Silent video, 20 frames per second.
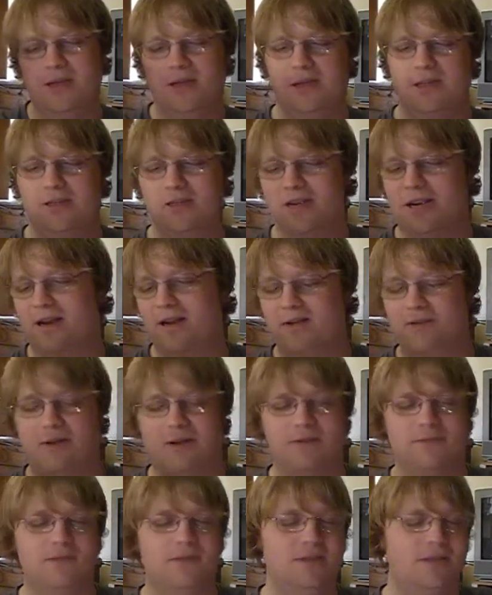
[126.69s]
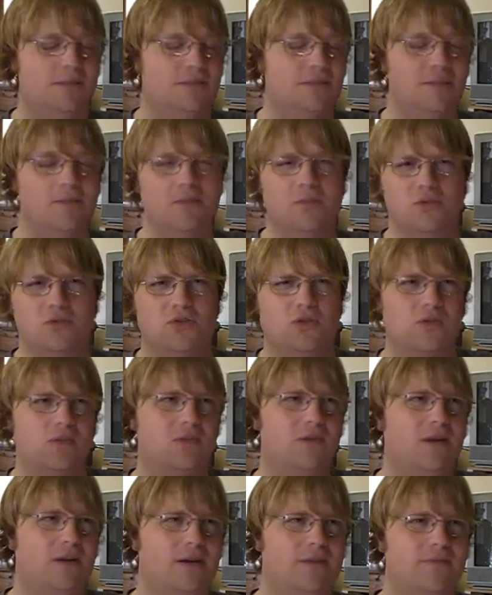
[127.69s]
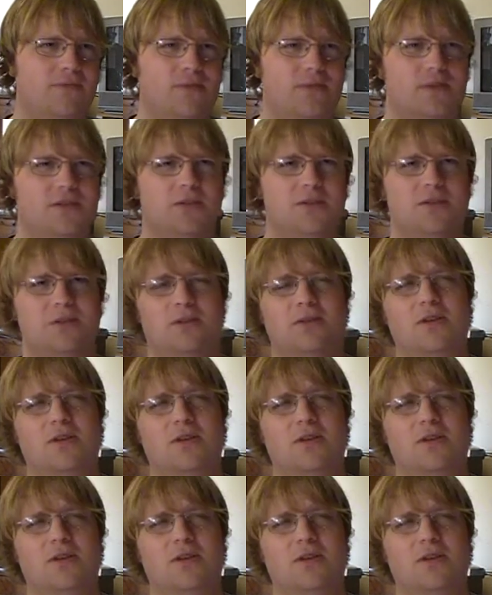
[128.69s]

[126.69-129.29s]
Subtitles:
each character have deep emotional conflicts,